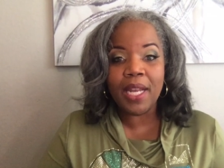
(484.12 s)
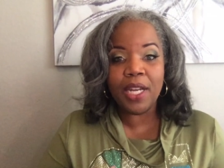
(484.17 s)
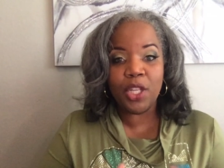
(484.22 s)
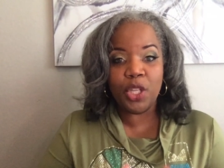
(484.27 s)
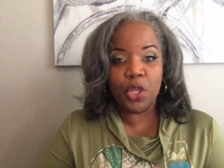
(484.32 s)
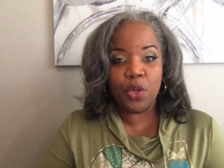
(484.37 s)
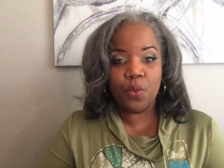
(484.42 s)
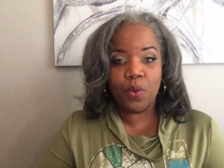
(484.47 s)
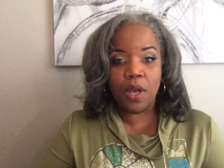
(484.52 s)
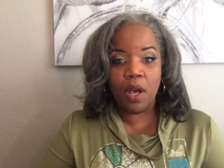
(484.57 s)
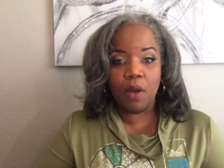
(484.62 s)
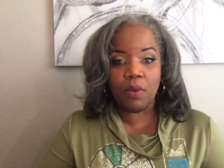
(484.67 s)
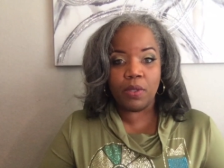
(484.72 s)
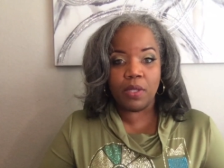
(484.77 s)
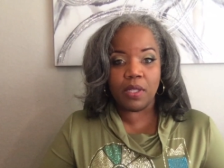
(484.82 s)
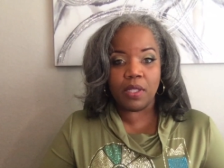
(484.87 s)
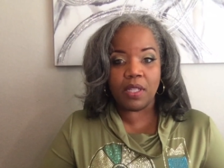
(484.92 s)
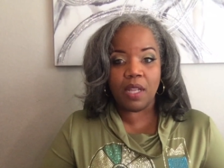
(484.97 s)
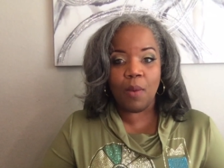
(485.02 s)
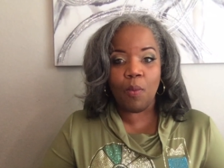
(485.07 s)
you go to
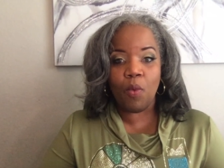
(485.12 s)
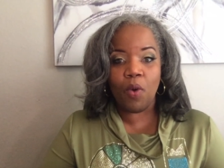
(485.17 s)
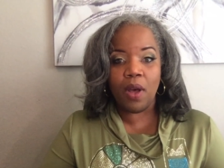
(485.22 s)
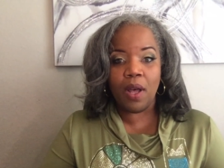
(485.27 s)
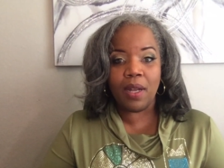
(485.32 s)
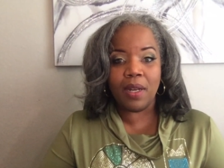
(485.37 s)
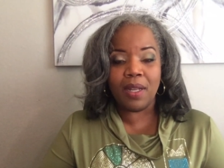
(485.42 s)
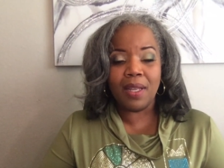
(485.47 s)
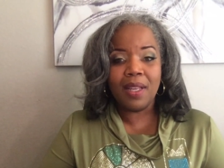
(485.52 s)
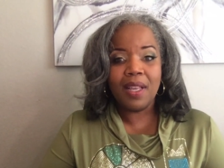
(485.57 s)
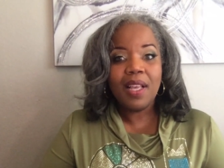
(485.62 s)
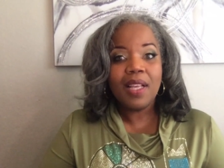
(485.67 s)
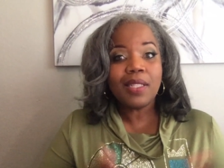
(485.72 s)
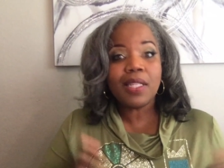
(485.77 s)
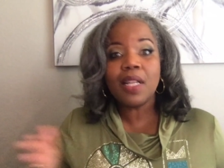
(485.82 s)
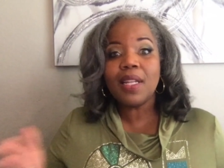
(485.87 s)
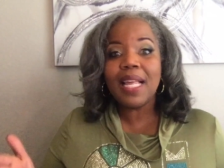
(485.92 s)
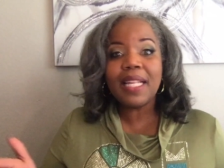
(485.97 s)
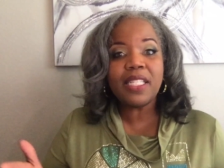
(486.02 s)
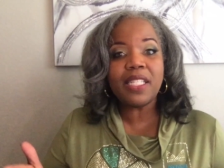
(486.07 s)
someone.
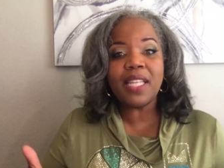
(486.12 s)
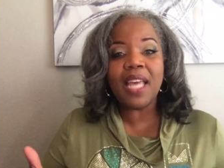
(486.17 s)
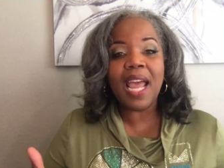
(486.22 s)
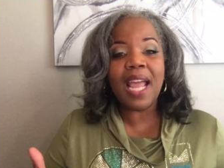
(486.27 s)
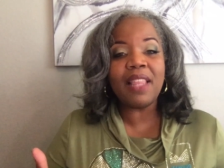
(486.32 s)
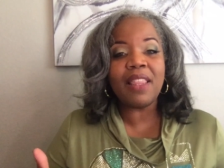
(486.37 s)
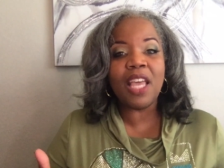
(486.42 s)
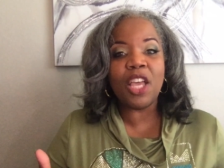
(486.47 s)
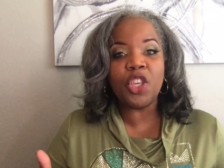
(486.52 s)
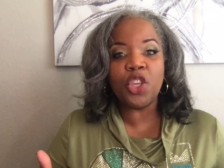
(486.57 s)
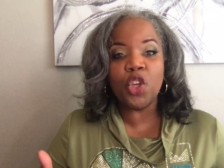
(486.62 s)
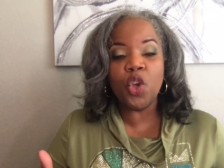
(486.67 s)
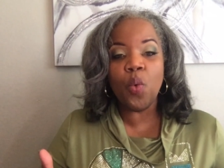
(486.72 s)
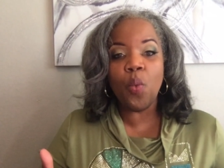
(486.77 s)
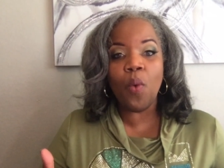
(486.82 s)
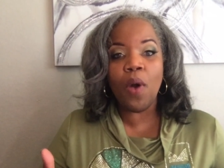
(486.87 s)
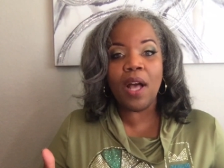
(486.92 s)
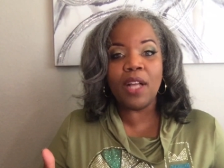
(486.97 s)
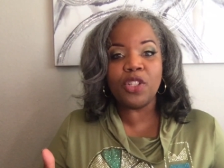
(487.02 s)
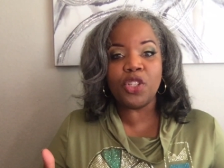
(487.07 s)
So let's say that you
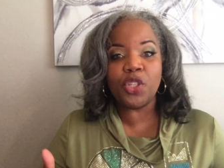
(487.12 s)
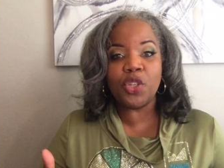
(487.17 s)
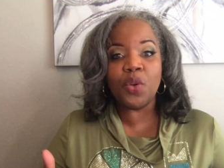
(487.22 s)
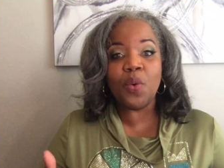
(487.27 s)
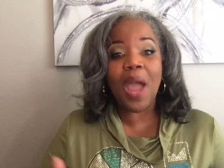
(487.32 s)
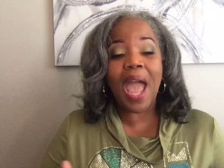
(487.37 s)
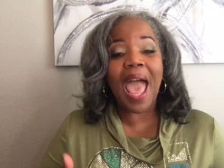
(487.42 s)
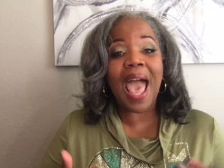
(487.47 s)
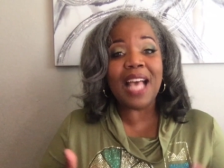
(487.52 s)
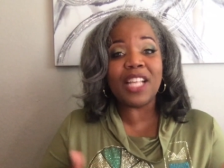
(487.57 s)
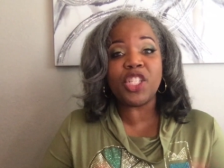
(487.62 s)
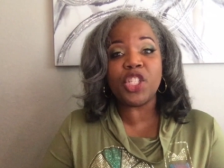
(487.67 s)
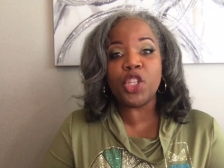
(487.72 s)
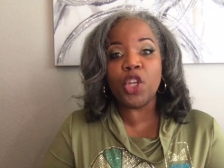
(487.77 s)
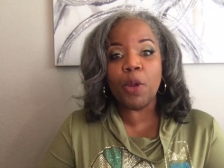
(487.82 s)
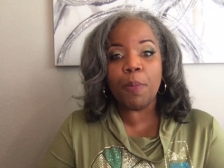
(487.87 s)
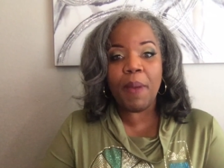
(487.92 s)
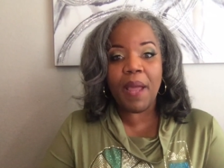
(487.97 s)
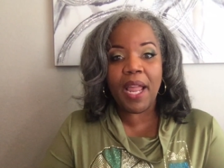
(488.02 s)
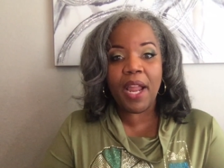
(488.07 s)
want to ask
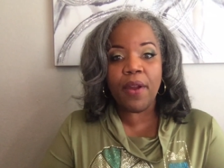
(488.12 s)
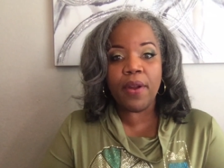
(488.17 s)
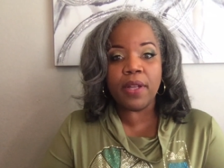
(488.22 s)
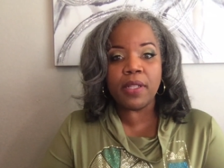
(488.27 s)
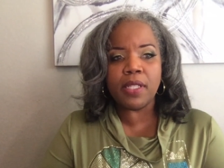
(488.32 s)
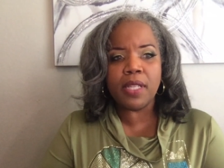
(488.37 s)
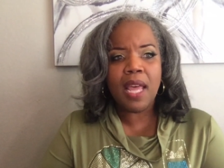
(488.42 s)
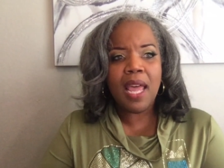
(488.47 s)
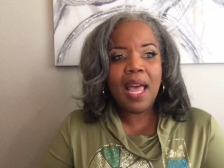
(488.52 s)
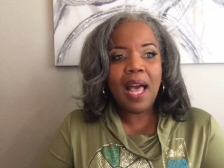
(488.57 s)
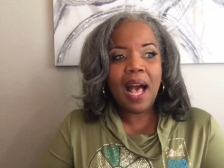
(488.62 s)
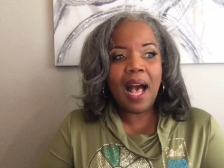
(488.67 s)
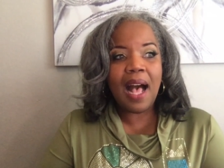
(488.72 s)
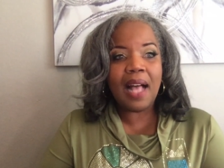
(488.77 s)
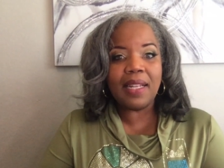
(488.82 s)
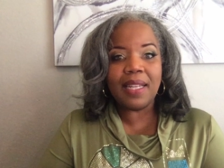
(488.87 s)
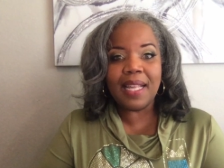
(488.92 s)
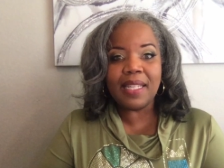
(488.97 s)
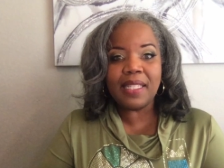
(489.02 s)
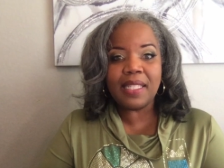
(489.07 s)
your parents.
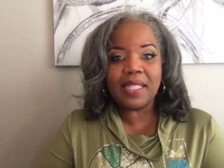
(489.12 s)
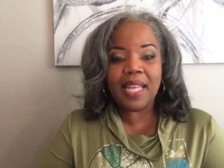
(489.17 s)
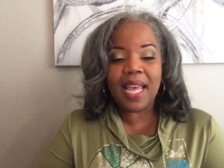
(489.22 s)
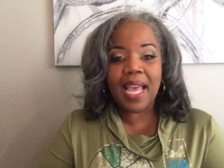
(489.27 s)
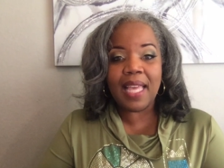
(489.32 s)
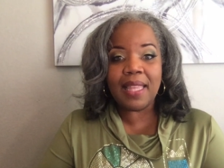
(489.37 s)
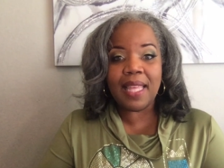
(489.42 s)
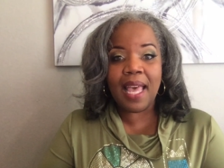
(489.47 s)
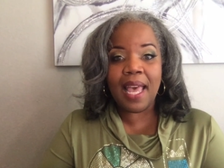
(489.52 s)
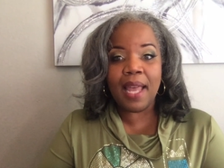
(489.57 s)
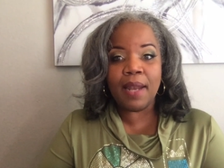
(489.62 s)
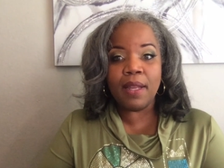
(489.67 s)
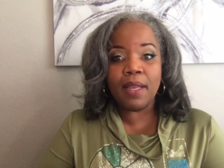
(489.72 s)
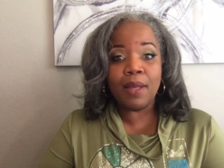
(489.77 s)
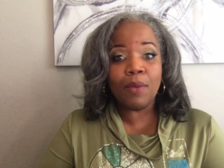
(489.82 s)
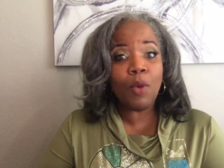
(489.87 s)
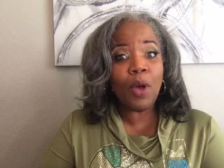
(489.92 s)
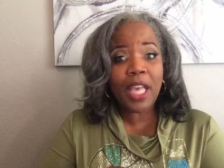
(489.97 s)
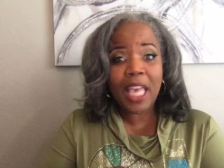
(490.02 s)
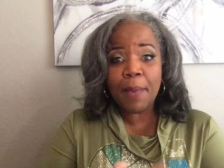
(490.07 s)
We'll
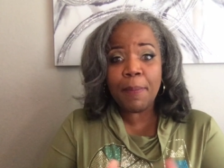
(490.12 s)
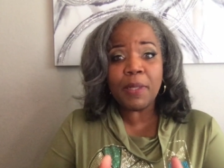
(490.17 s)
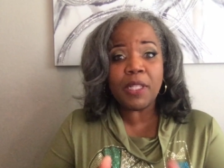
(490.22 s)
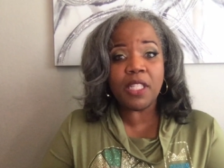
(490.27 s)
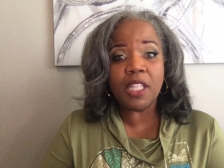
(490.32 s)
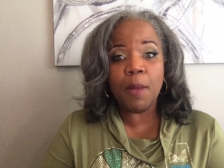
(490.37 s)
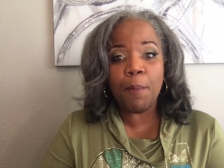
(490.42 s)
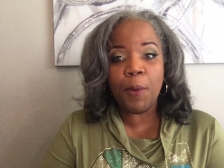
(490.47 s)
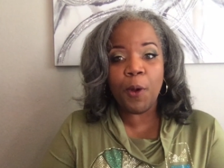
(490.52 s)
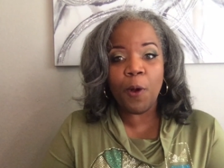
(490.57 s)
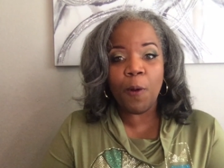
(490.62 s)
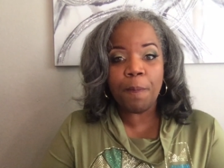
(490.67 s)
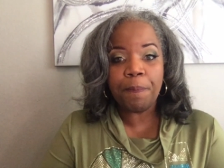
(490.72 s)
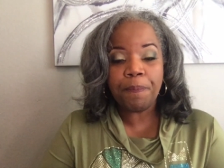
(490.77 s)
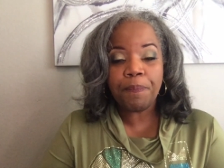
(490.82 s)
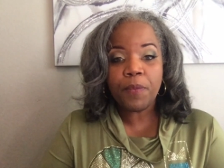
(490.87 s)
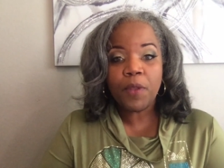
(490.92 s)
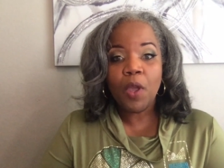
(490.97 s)
keep it simple.